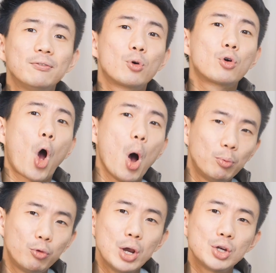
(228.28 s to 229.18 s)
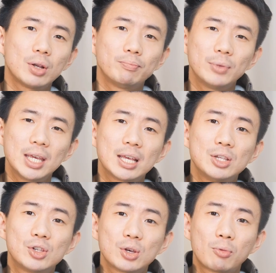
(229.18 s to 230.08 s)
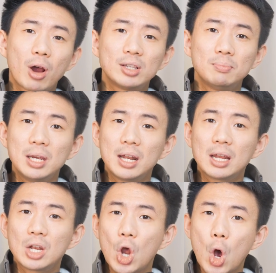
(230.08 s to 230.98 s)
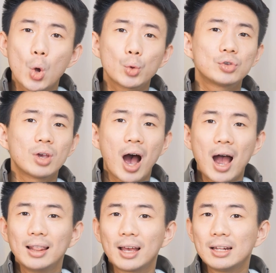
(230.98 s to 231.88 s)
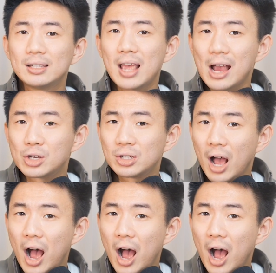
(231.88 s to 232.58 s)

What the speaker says: for operation, it can summarize meeting notes, highlight action